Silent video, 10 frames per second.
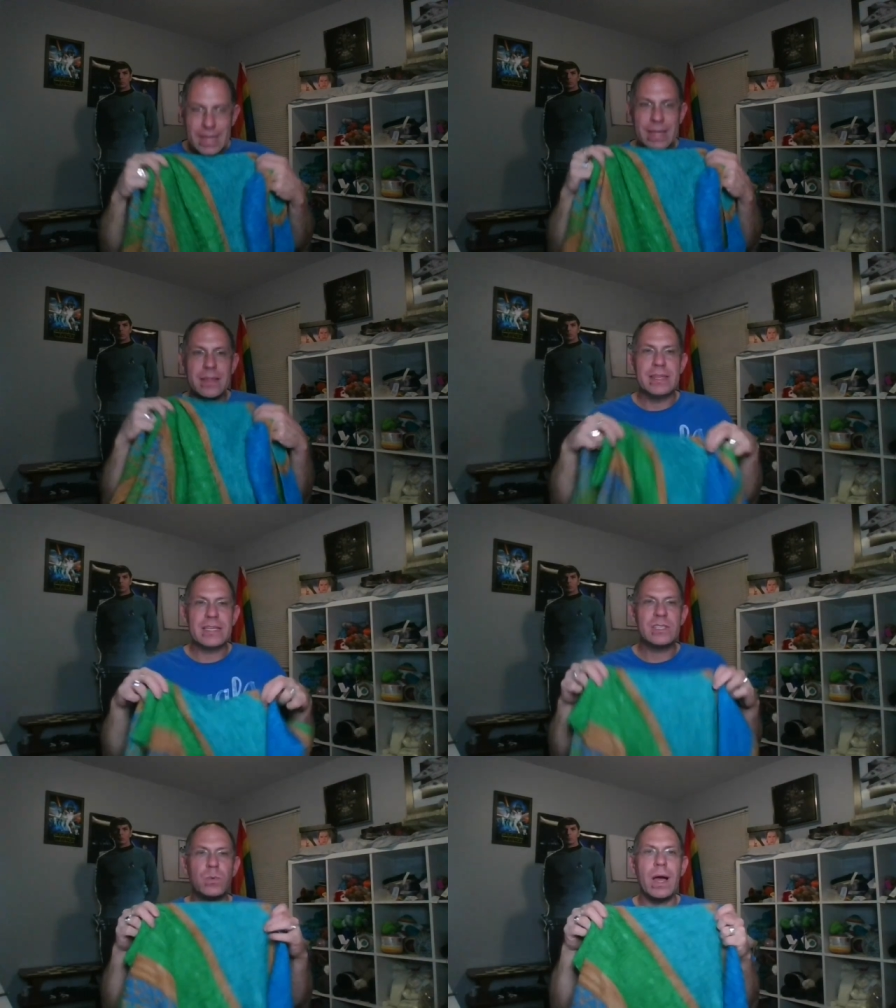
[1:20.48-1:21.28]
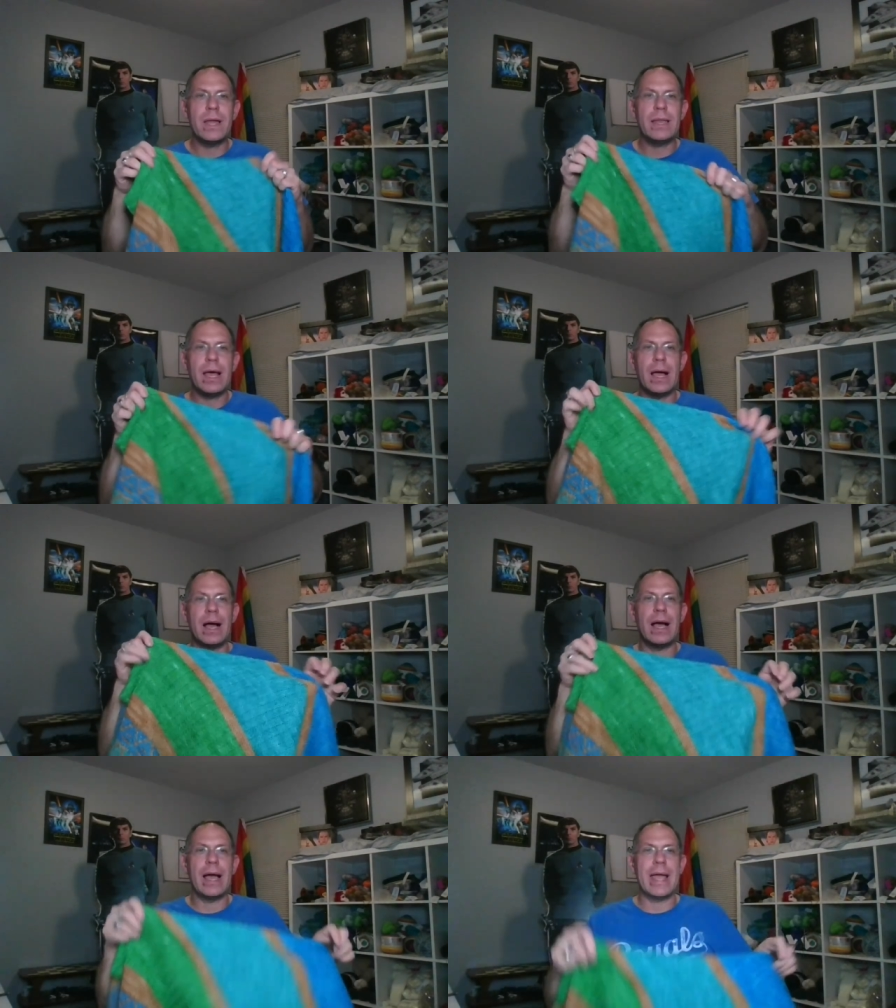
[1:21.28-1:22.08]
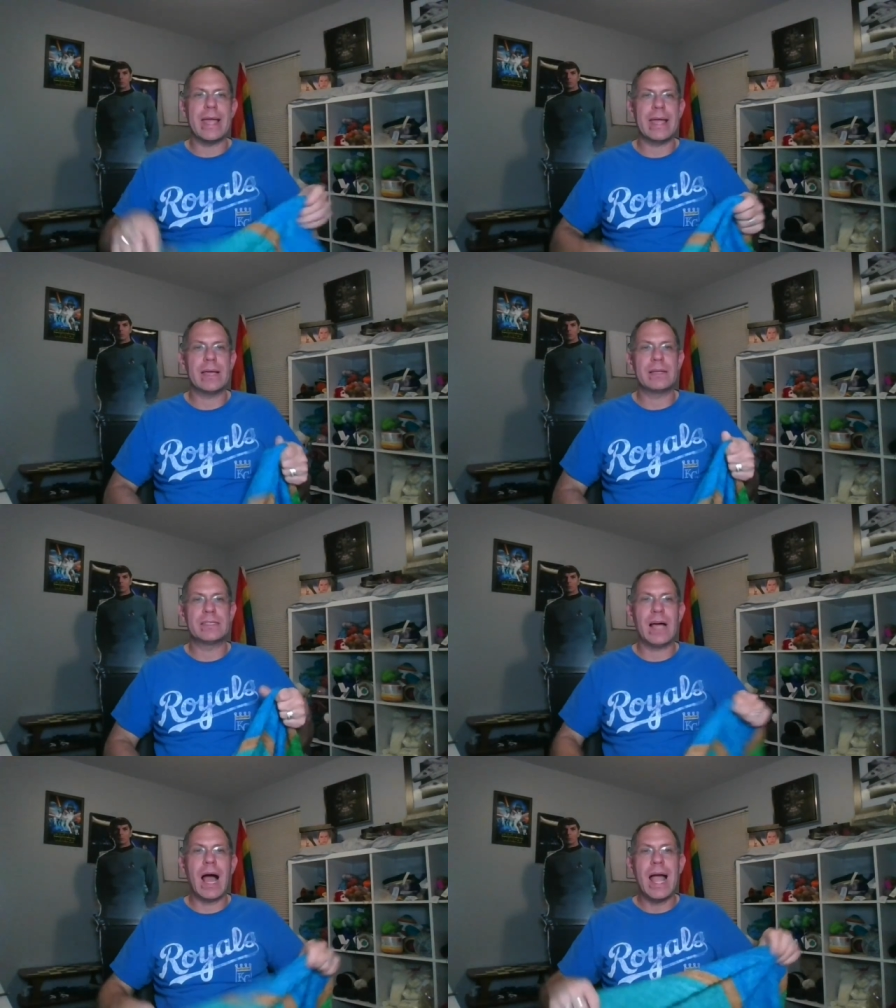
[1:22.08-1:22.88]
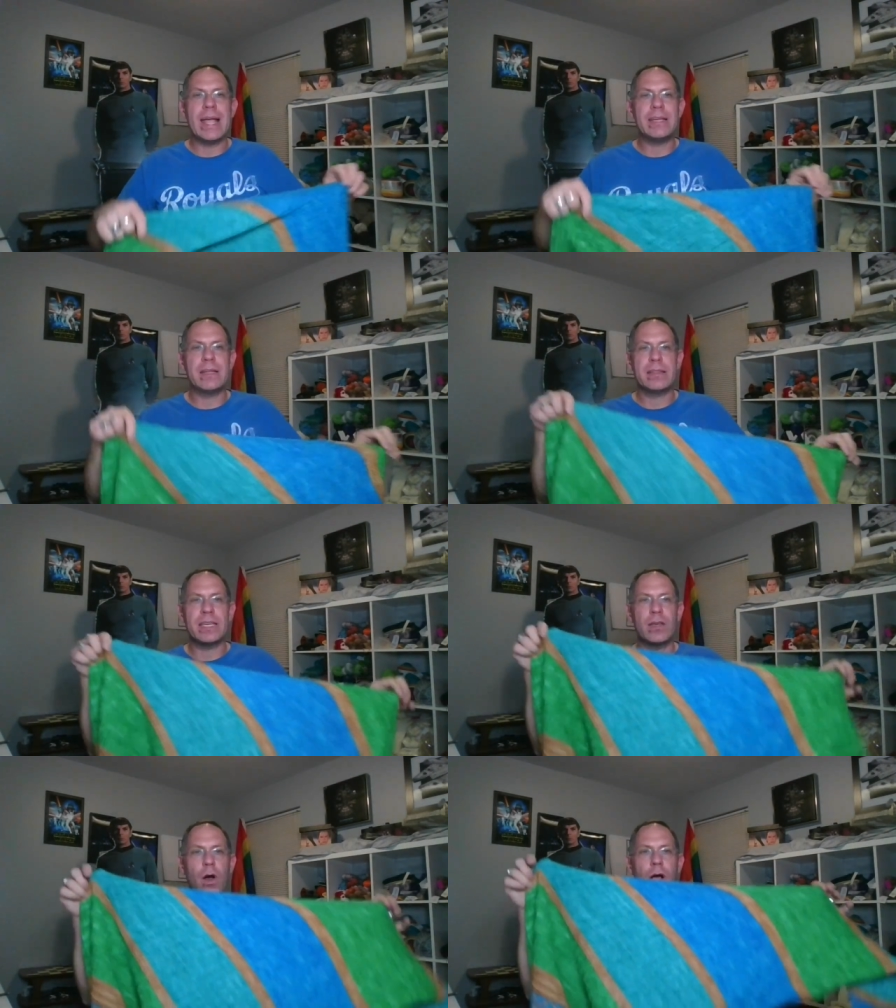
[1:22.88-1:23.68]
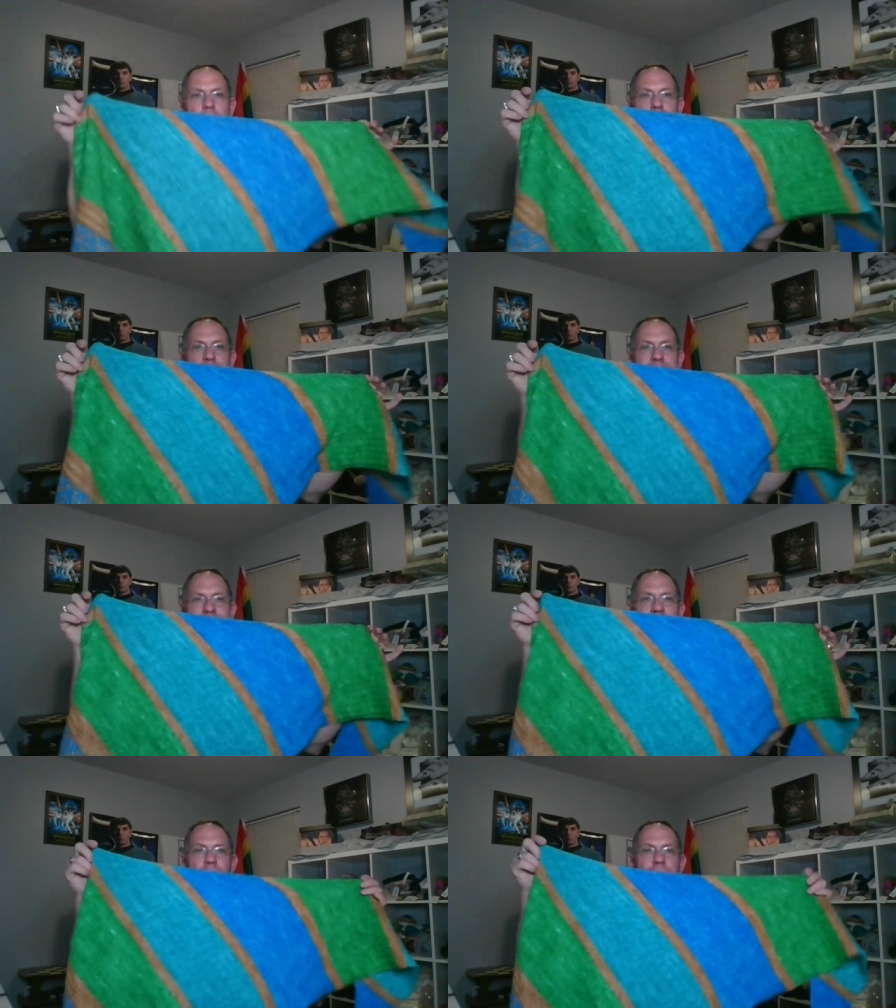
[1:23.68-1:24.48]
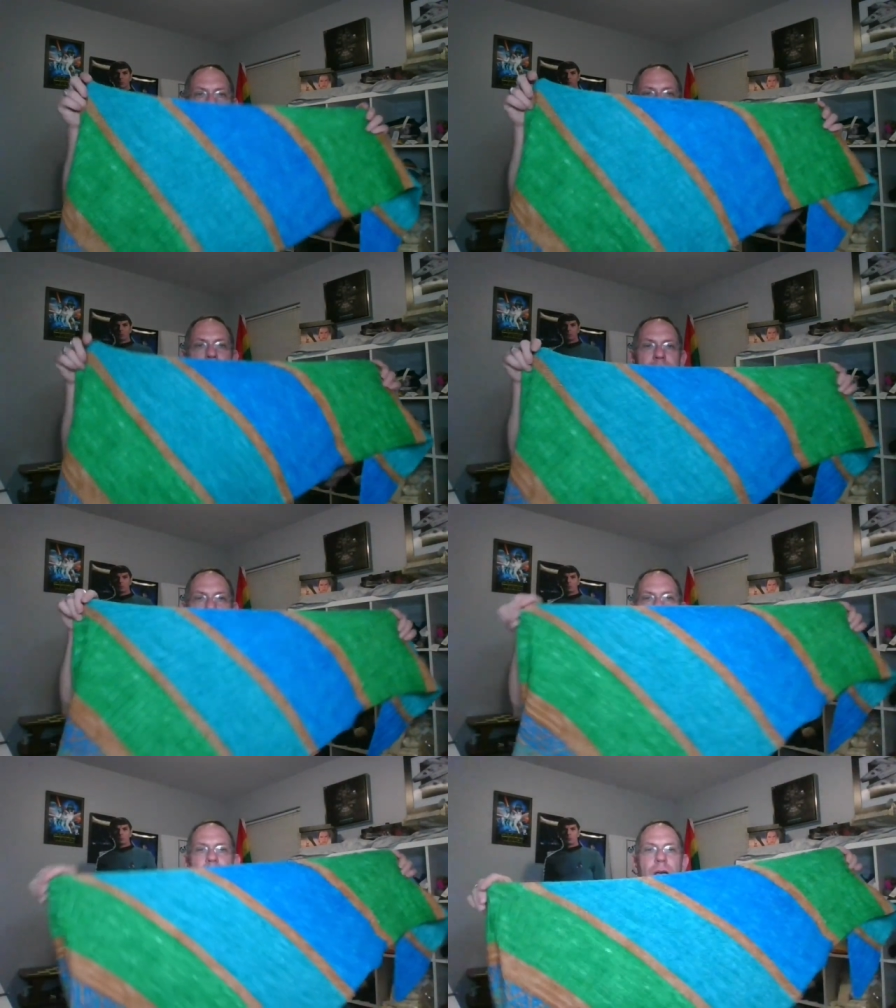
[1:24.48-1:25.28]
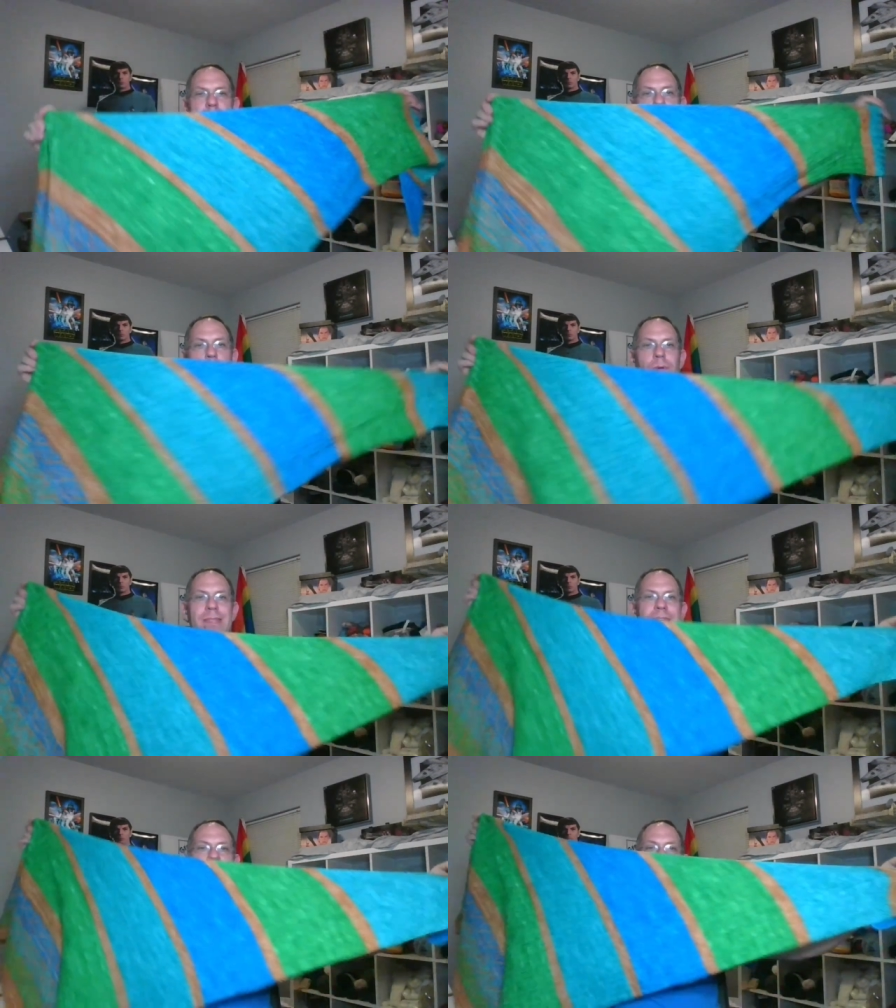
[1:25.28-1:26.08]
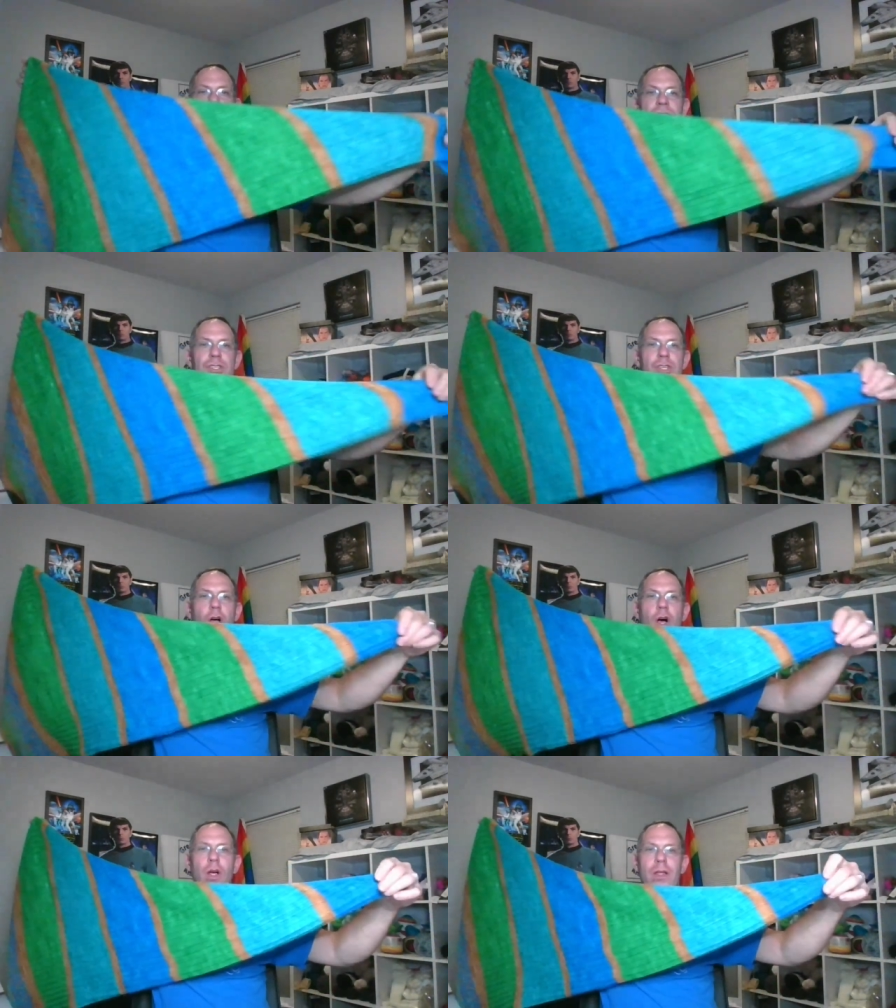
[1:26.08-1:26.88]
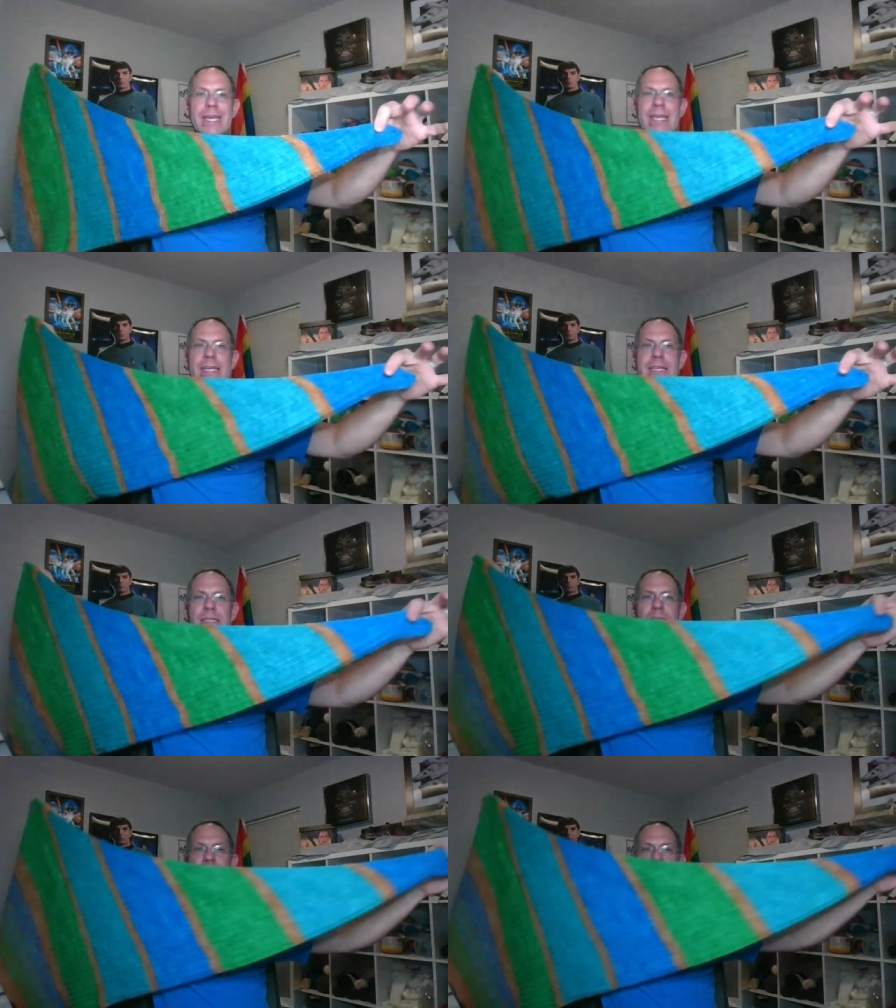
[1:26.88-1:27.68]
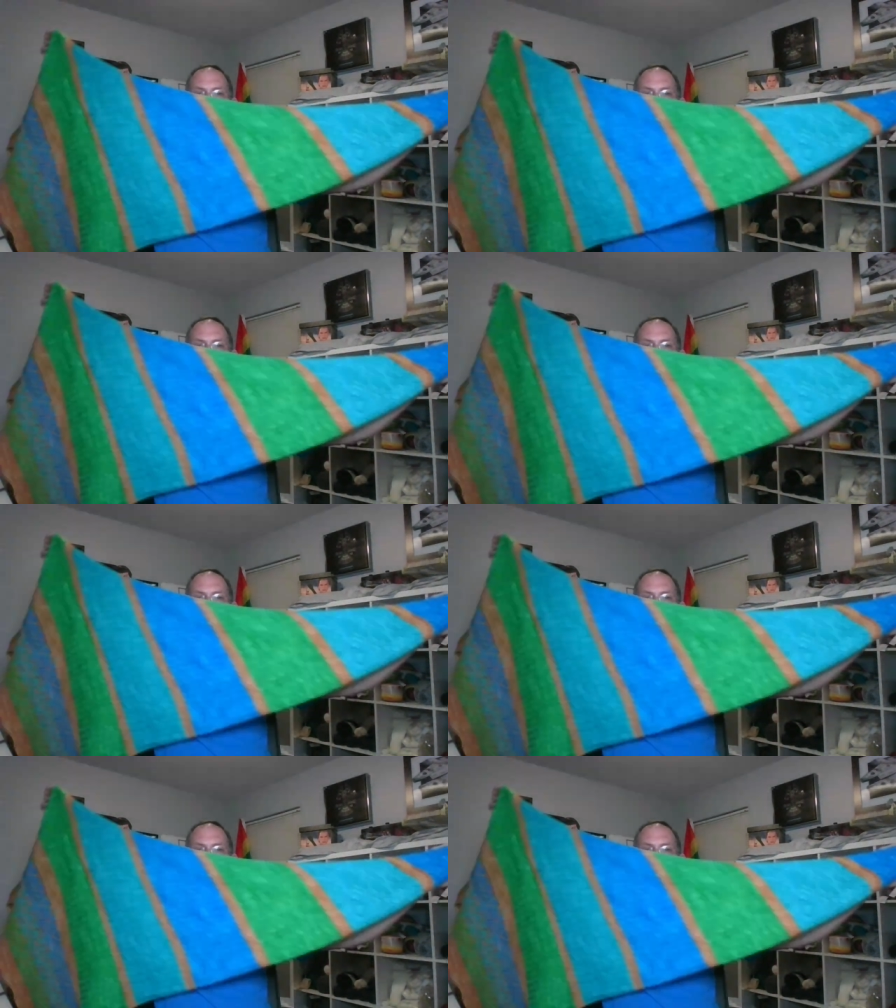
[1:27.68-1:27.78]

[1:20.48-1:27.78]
This one, I dyed the yarn myself. So this shawl is,